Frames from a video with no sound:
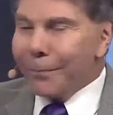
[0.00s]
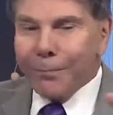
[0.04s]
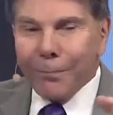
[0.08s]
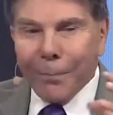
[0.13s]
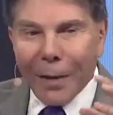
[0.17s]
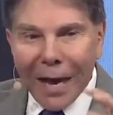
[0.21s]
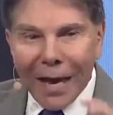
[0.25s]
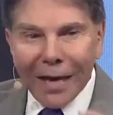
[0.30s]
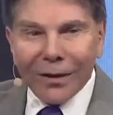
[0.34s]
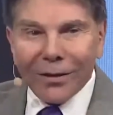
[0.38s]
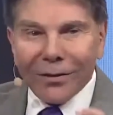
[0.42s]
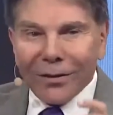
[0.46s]

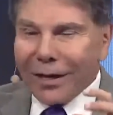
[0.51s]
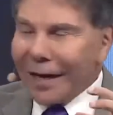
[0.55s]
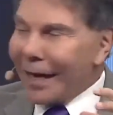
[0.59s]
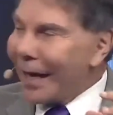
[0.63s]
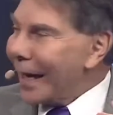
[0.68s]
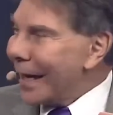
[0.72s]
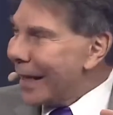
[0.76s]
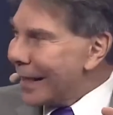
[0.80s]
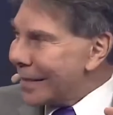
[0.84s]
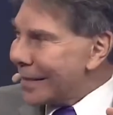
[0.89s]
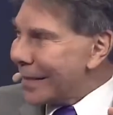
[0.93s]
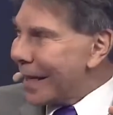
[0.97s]
Banner
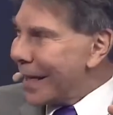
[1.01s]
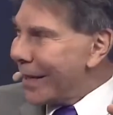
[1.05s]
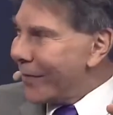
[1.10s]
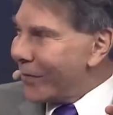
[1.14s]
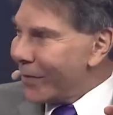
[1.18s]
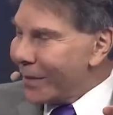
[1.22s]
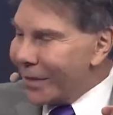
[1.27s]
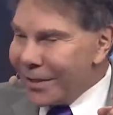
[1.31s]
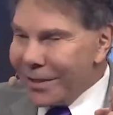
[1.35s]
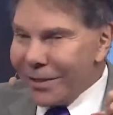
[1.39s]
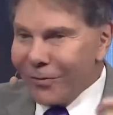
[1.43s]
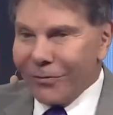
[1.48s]
ads have
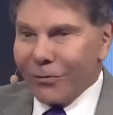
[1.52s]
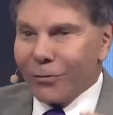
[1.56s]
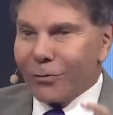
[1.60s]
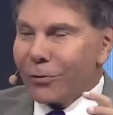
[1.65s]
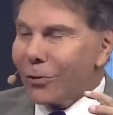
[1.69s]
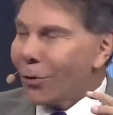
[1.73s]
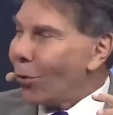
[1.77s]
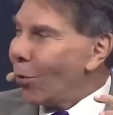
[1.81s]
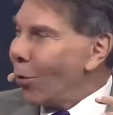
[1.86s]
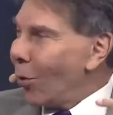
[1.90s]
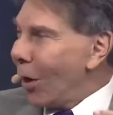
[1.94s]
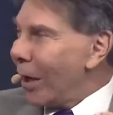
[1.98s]
a
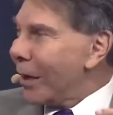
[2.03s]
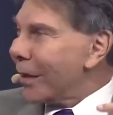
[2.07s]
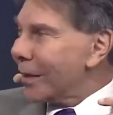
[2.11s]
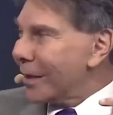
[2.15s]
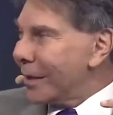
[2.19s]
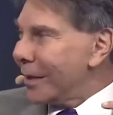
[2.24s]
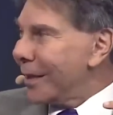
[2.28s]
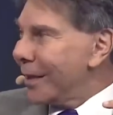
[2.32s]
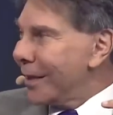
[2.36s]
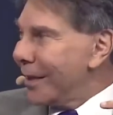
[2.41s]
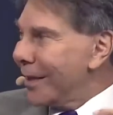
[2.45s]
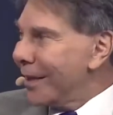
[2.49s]
different
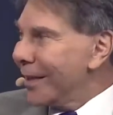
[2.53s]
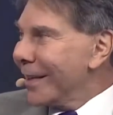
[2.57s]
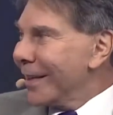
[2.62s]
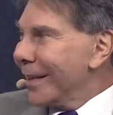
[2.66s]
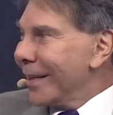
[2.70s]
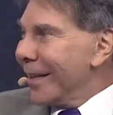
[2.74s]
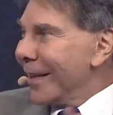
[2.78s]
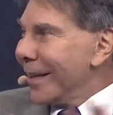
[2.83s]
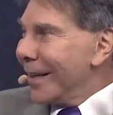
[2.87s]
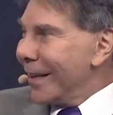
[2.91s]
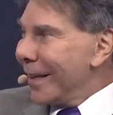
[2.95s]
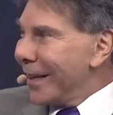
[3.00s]
quality
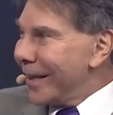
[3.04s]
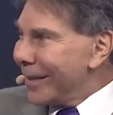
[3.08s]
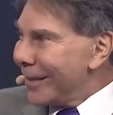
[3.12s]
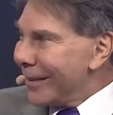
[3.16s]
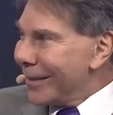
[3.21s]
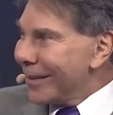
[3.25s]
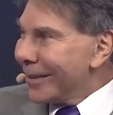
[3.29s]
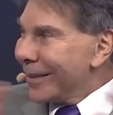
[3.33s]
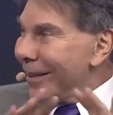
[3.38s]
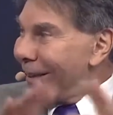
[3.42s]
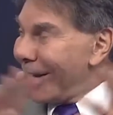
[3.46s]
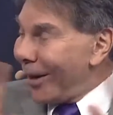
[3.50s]
than
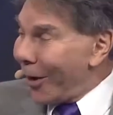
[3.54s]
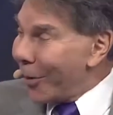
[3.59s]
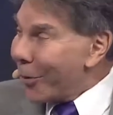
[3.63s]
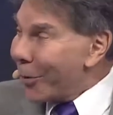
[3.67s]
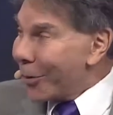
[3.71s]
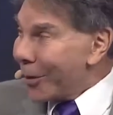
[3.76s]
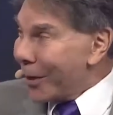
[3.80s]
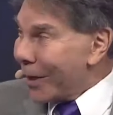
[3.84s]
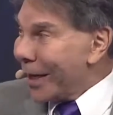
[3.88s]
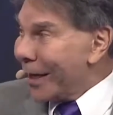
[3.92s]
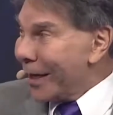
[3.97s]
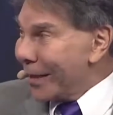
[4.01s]

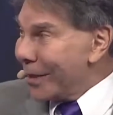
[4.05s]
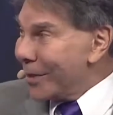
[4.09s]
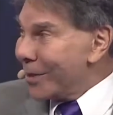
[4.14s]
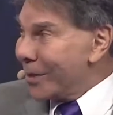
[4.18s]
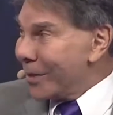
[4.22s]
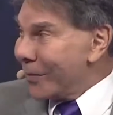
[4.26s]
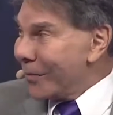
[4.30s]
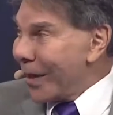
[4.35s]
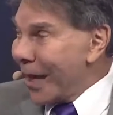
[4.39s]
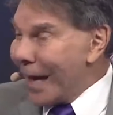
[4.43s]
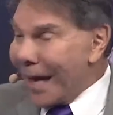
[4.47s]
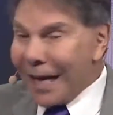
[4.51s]
other kinds
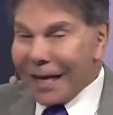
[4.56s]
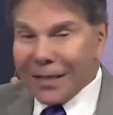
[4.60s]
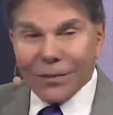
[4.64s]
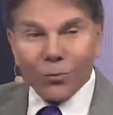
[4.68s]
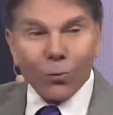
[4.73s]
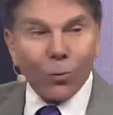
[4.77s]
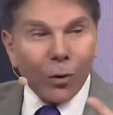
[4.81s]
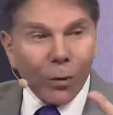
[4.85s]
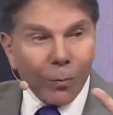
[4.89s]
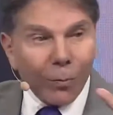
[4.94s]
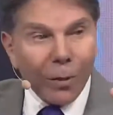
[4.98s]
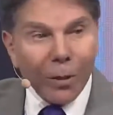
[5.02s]
of ads
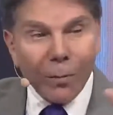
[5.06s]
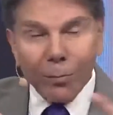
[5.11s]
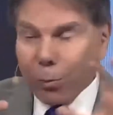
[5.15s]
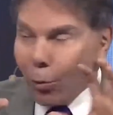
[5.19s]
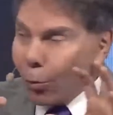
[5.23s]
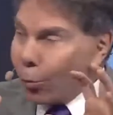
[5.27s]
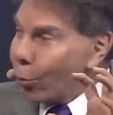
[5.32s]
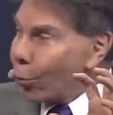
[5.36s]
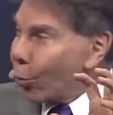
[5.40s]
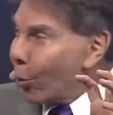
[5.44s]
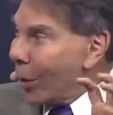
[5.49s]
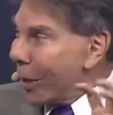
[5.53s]
where
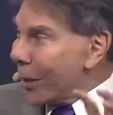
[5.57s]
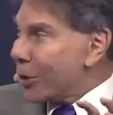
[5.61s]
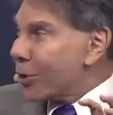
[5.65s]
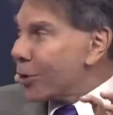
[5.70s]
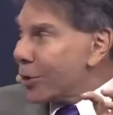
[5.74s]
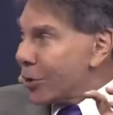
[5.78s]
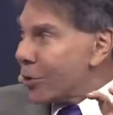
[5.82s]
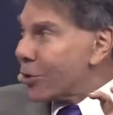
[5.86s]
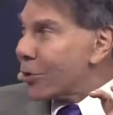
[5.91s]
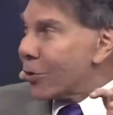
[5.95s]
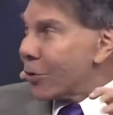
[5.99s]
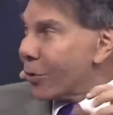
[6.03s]
people
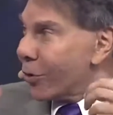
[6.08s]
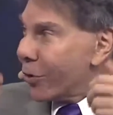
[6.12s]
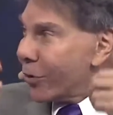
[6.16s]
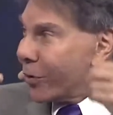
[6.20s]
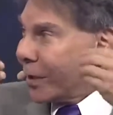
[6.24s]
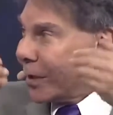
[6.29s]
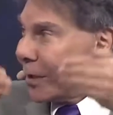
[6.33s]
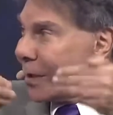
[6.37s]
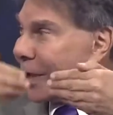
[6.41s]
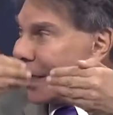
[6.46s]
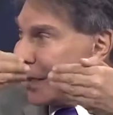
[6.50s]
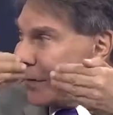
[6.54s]
register
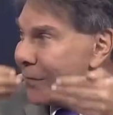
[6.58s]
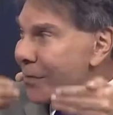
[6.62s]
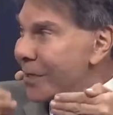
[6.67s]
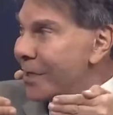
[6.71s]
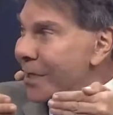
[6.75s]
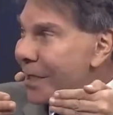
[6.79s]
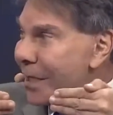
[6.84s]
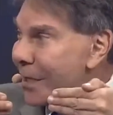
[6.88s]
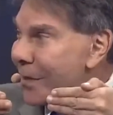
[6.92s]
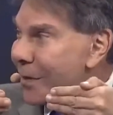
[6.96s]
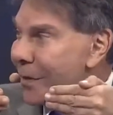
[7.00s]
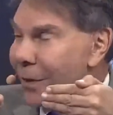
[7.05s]
that they've
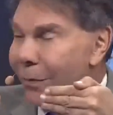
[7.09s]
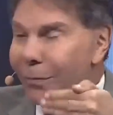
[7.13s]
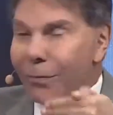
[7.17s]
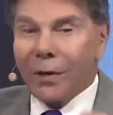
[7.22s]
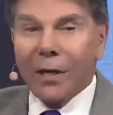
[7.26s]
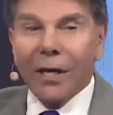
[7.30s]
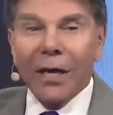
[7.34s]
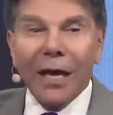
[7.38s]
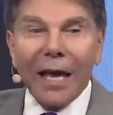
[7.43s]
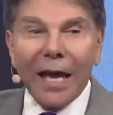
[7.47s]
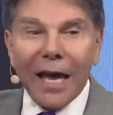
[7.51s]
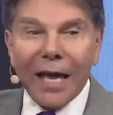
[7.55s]
seen them
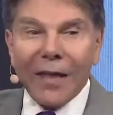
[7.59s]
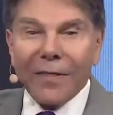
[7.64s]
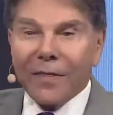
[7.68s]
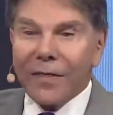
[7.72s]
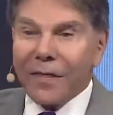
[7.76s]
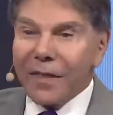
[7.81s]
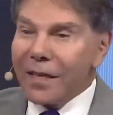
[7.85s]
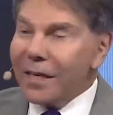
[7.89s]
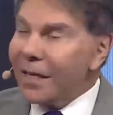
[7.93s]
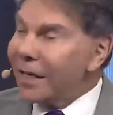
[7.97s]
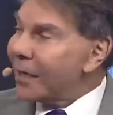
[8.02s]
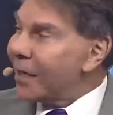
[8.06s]
and
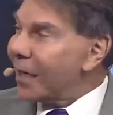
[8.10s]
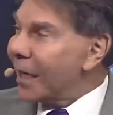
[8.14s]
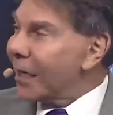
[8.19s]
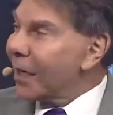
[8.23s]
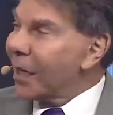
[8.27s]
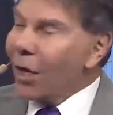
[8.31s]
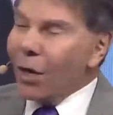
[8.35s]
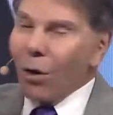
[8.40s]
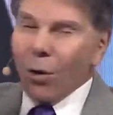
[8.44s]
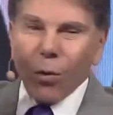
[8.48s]
think that,